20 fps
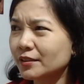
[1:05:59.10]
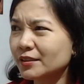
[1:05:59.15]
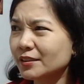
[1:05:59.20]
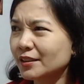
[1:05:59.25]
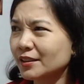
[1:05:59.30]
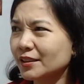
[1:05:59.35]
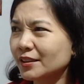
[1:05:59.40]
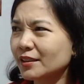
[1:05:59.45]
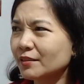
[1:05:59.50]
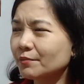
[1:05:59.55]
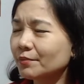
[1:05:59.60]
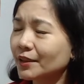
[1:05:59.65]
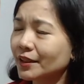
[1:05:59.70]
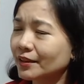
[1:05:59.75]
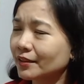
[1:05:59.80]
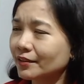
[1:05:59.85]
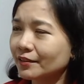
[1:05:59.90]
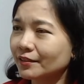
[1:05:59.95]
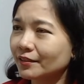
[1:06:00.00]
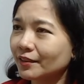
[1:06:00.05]
mm-hmm. and then
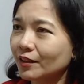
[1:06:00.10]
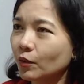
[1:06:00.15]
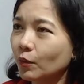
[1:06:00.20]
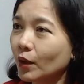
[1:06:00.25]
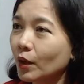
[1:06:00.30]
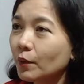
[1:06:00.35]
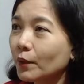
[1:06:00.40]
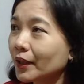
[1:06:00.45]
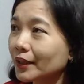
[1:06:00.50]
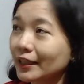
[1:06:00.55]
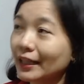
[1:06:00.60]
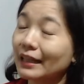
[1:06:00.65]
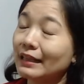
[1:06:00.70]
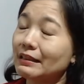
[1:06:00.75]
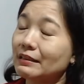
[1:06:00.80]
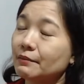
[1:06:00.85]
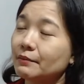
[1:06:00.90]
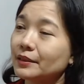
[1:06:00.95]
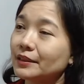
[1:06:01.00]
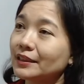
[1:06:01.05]
parang kawawa, the
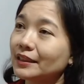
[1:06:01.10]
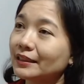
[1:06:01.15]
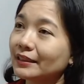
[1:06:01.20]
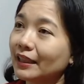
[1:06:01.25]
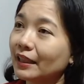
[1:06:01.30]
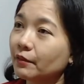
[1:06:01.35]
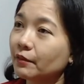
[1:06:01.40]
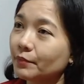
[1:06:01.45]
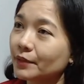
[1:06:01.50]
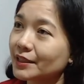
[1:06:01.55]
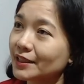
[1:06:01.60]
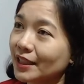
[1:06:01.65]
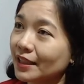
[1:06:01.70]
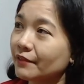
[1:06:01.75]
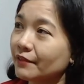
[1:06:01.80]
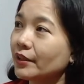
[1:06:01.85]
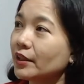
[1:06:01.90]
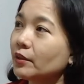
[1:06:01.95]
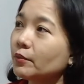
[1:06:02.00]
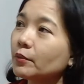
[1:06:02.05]
animals that can't be
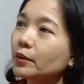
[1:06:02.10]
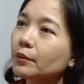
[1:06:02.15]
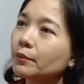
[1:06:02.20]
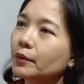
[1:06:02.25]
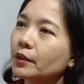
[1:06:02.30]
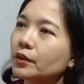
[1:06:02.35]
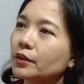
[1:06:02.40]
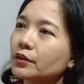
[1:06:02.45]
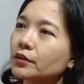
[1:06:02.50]
saved anymore because